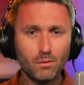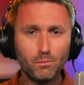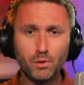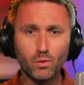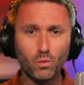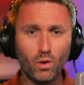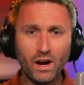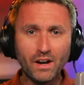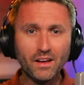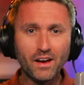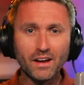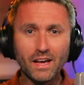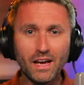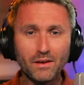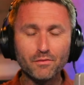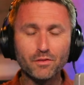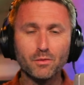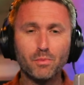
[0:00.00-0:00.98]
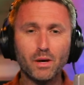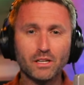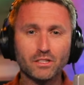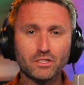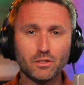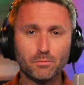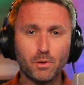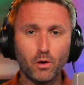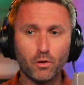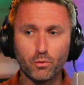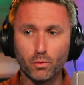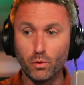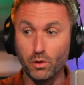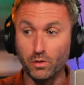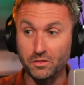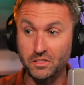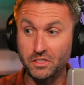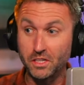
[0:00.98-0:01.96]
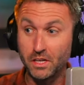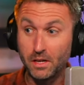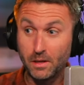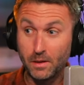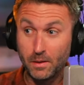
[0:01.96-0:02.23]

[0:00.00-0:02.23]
but why not have the best of both worlds?